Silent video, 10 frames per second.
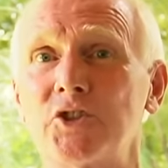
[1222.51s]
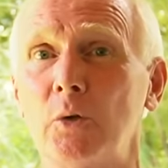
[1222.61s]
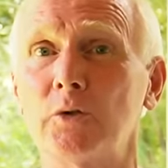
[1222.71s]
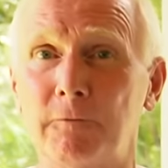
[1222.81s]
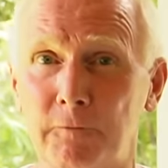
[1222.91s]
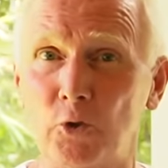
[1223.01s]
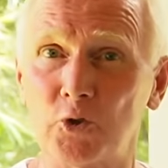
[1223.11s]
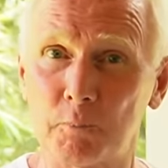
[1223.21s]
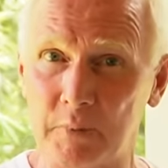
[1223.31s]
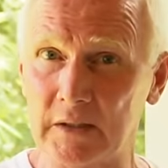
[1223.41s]
sold a
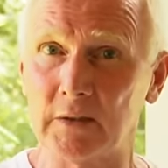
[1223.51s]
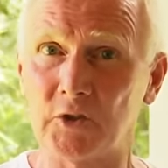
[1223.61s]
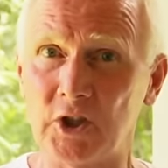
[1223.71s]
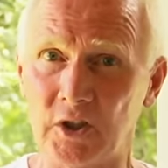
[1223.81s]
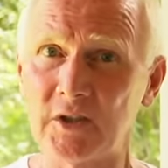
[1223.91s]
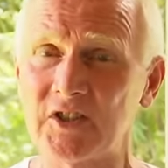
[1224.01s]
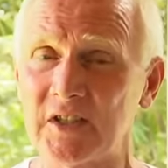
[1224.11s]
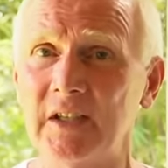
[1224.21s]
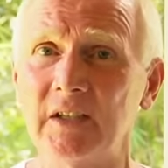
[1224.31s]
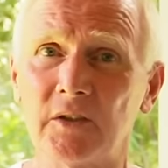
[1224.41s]
false bill of goods,